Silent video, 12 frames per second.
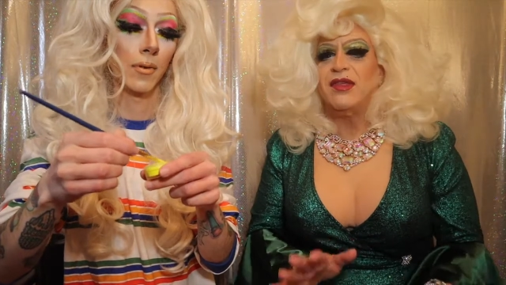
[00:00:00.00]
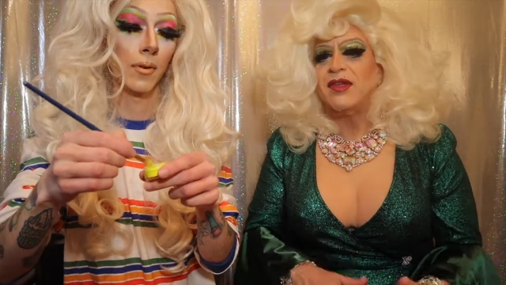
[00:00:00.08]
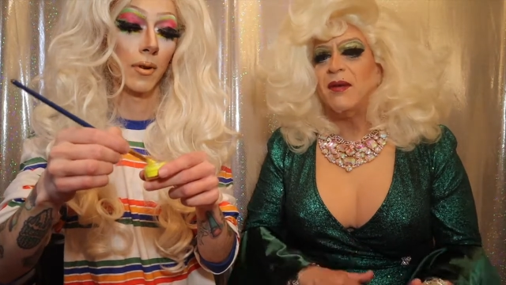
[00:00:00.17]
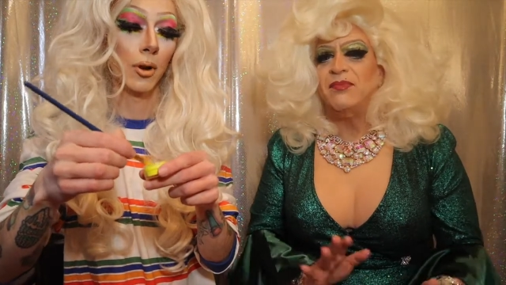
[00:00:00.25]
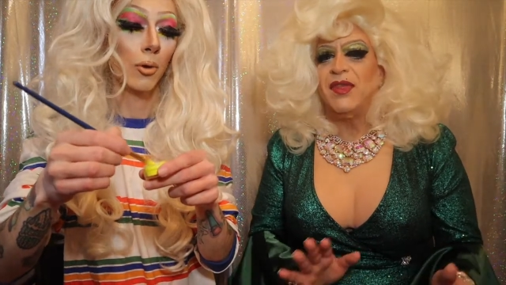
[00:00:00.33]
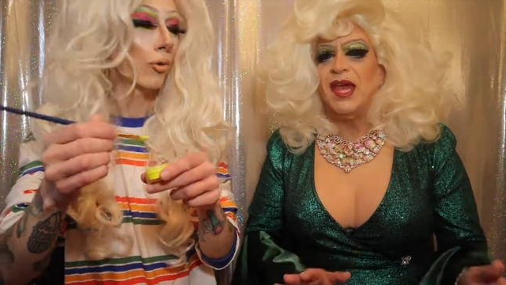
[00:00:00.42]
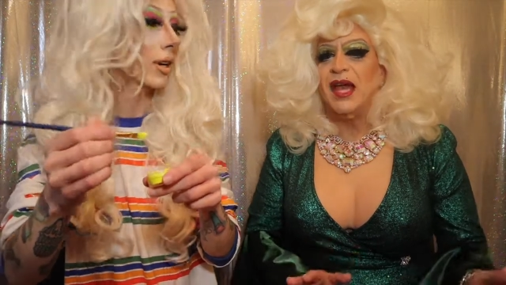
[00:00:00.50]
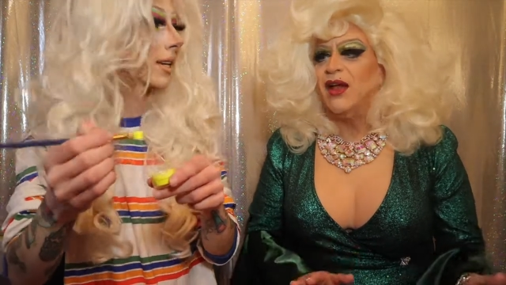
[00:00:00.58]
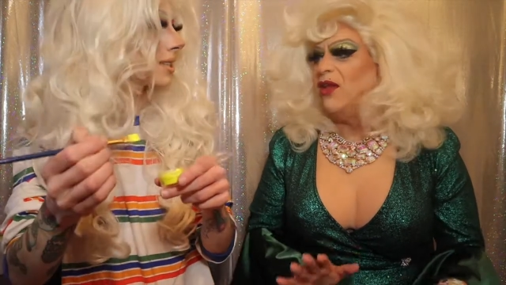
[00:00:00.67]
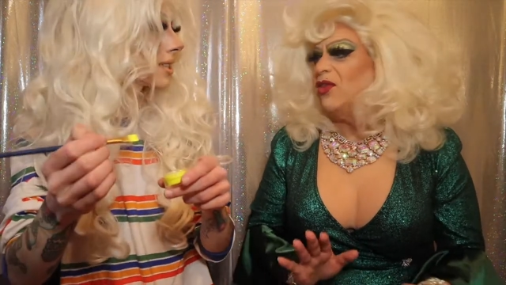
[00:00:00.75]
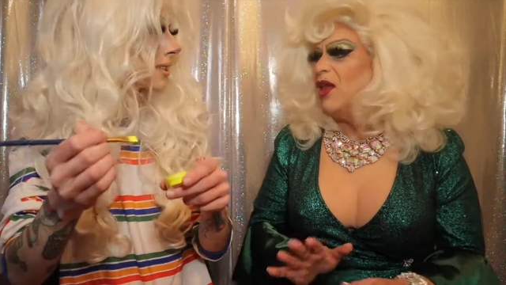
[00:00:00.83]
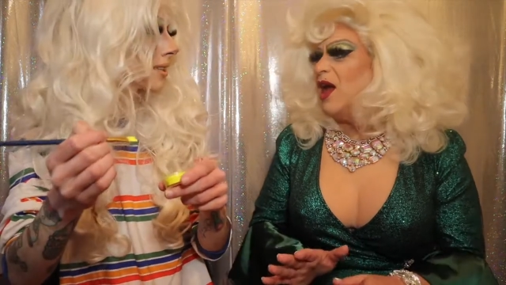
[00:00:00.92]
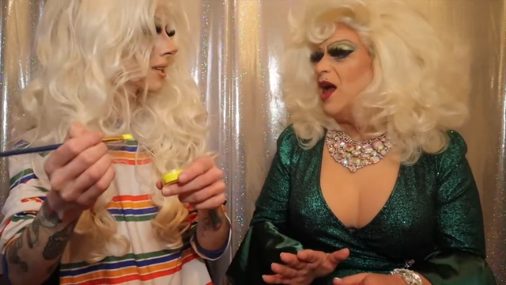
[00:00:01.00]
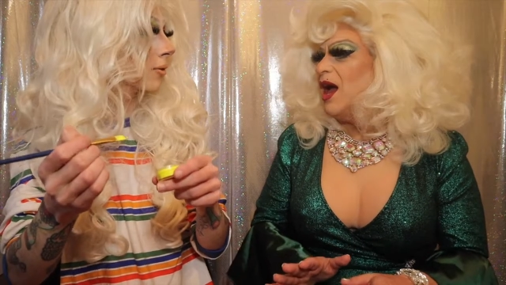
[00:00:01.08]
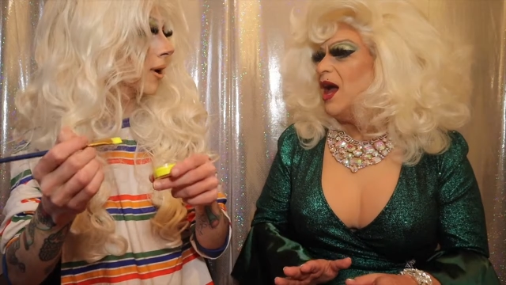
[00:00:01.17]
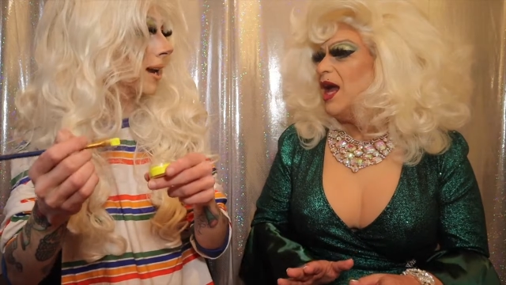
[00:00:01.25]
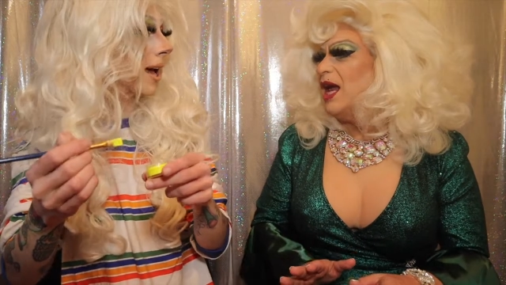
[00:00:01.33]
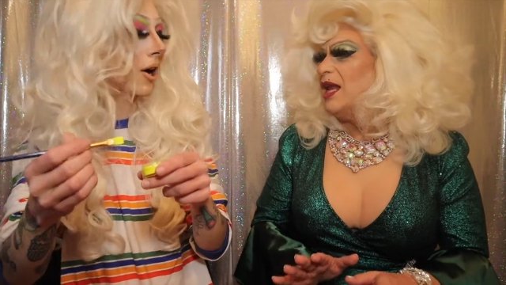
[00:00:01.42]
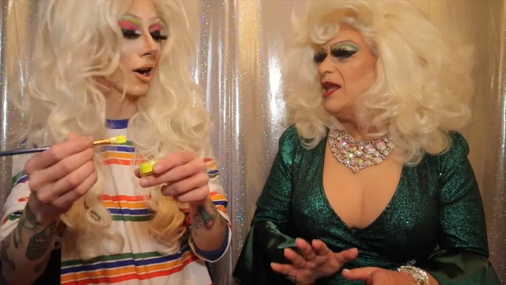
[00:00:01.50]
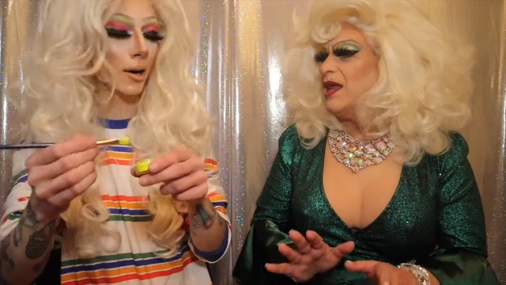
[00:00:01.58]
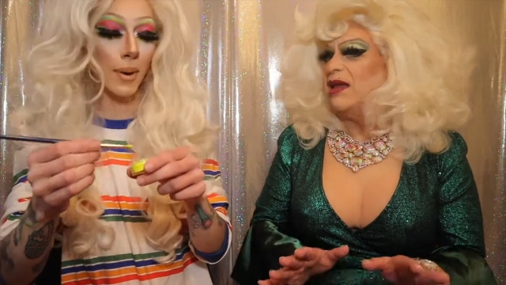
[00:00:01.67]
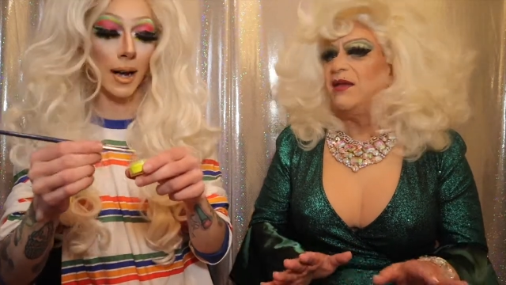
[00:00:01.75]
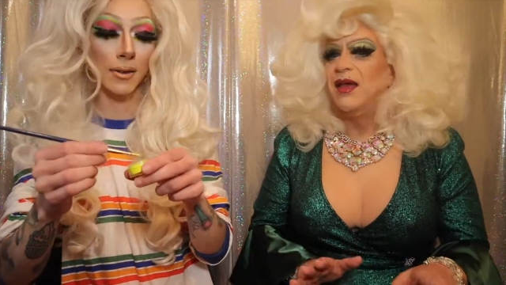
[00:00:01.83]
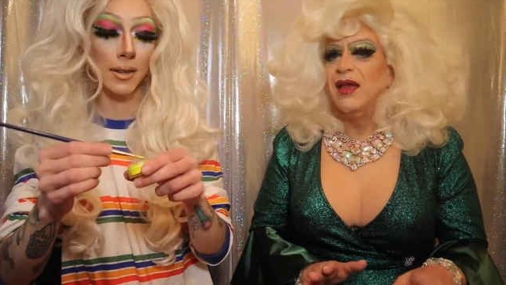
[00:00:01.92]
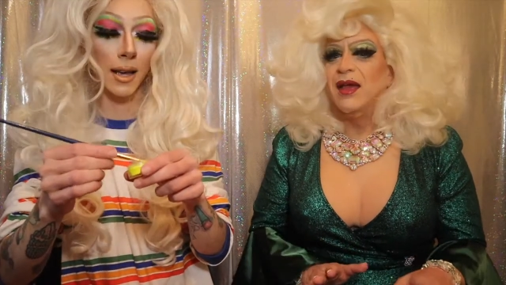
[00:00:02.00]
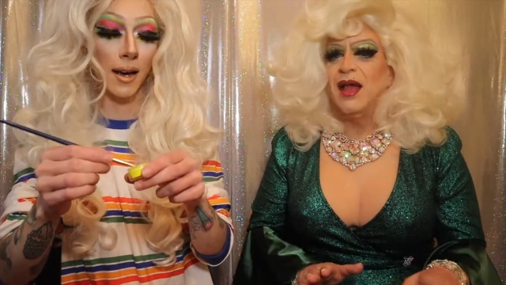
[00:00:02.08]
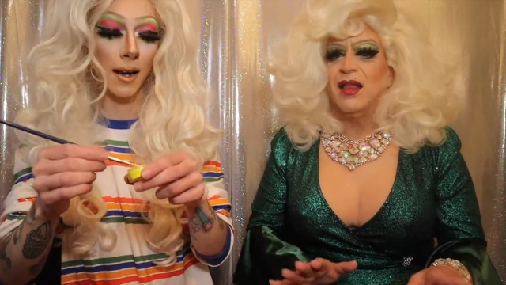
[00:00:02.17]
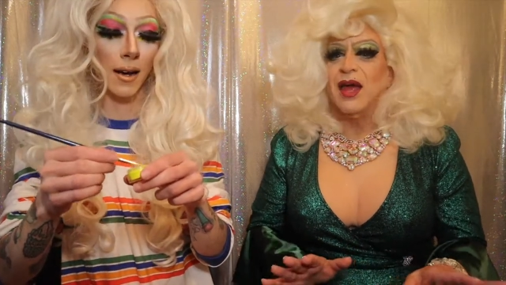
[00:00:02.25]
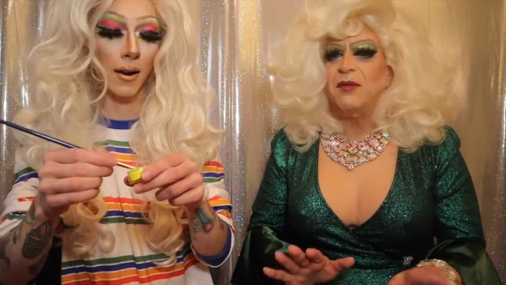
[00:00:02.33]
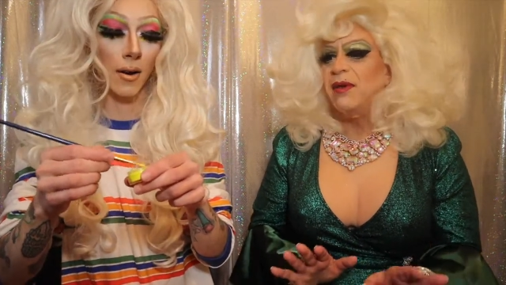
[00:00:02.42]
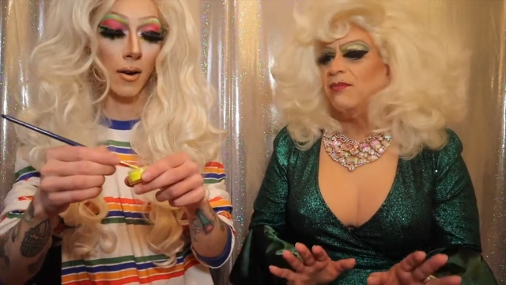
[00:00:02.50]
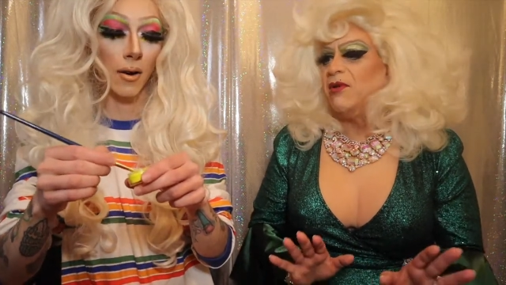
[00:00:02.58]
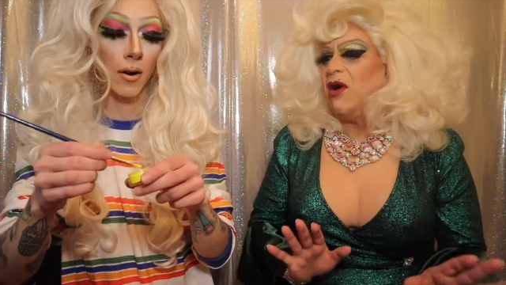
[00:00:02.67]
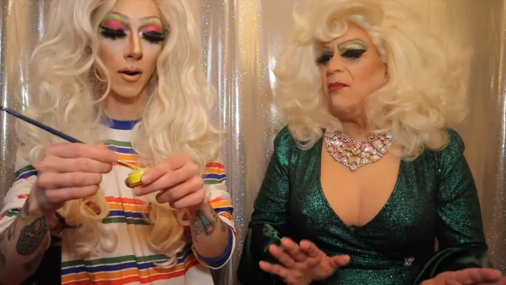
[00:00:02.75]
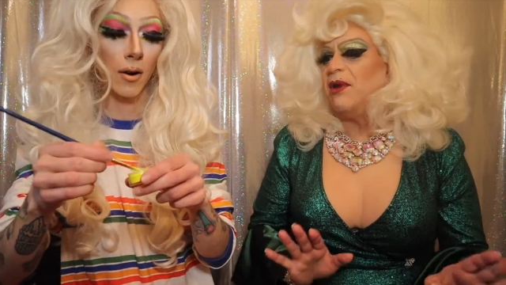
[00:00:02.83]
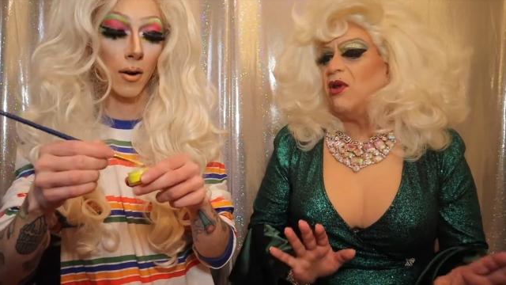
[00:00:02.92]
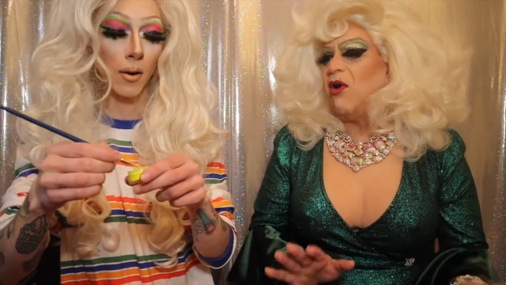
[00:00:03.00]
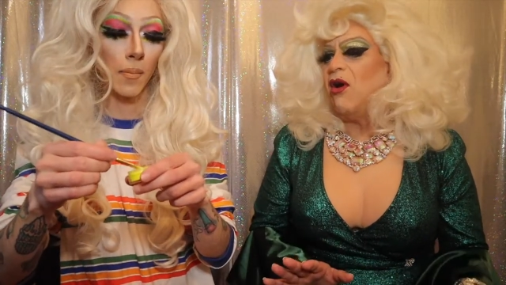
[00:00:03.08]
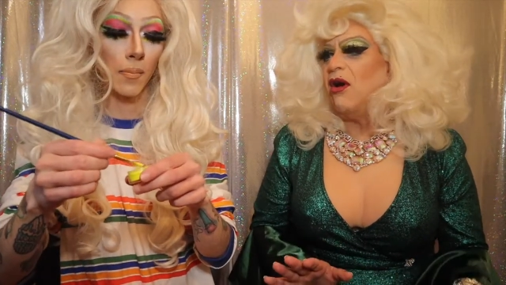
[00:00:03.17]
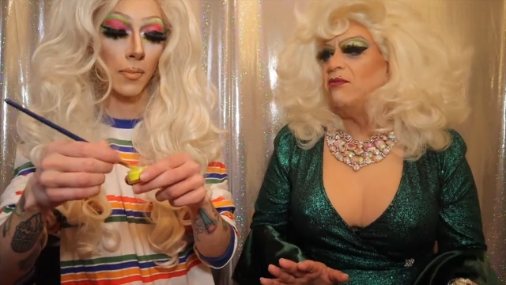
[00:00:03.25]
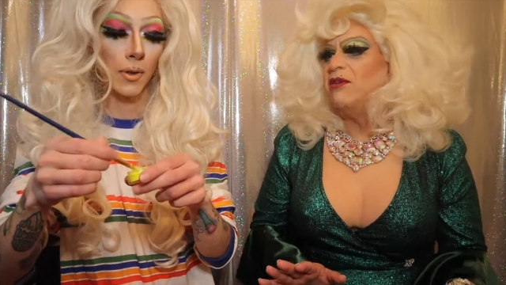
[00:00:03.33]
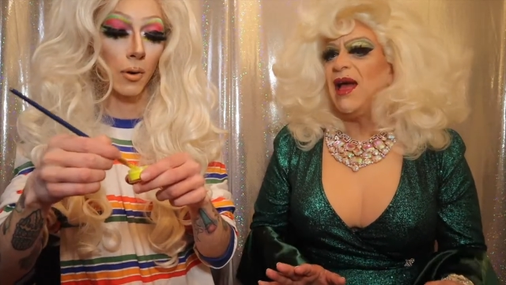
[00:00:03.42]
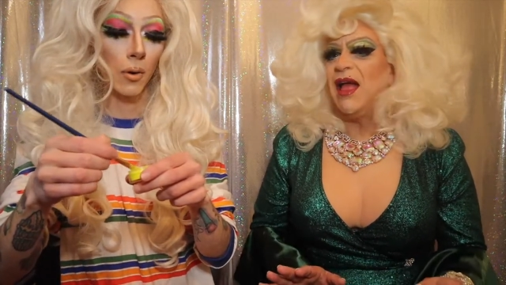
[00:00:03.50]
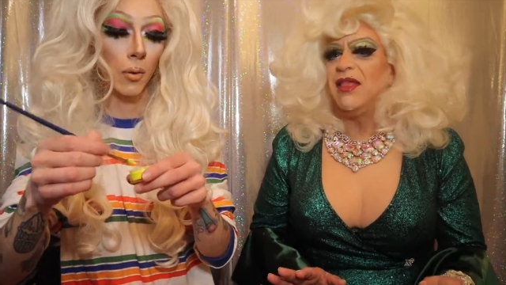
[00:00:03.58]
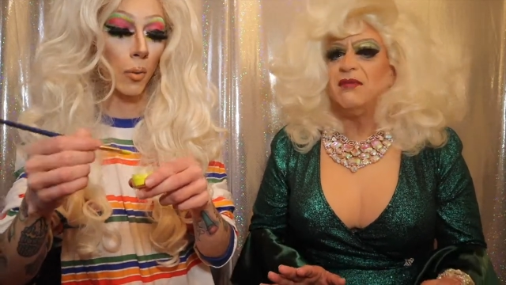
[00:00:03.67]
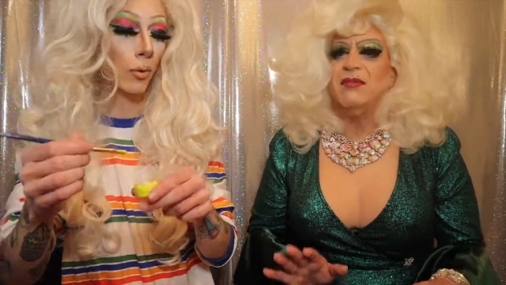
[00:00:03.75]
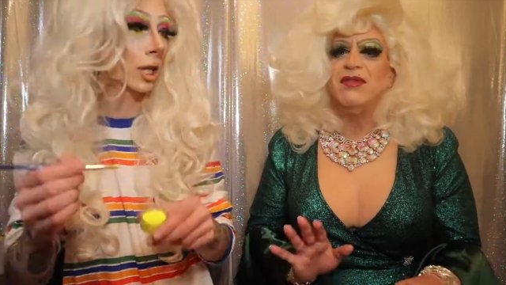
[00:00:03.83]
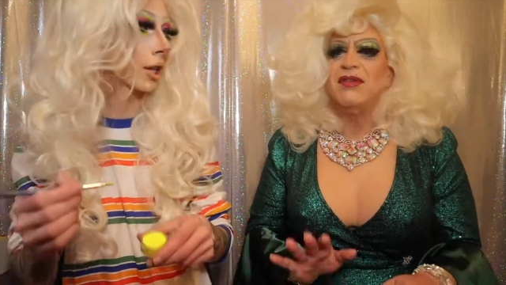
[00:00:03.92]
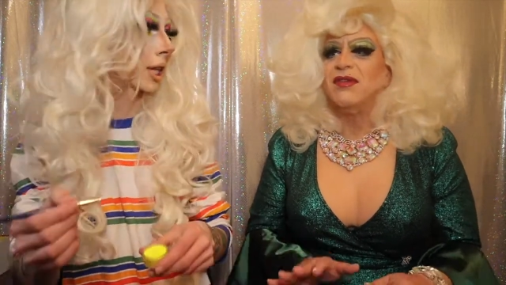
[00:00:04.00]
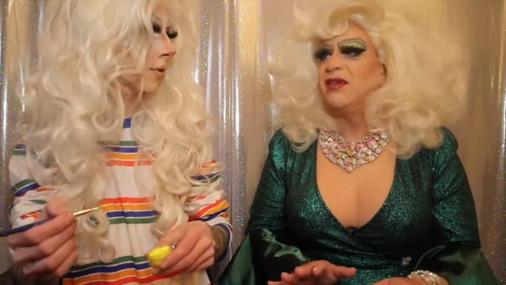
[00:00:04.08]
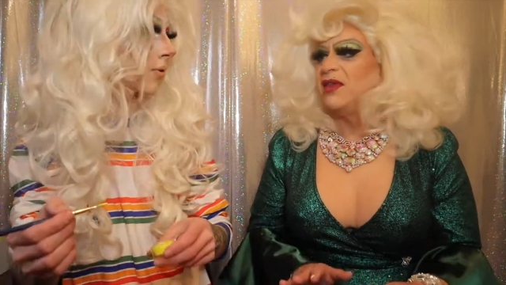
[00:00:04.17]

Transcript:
Speaker 1: something Recently, online. Right? I heard that about that. A lot of people are up in arms about them. Something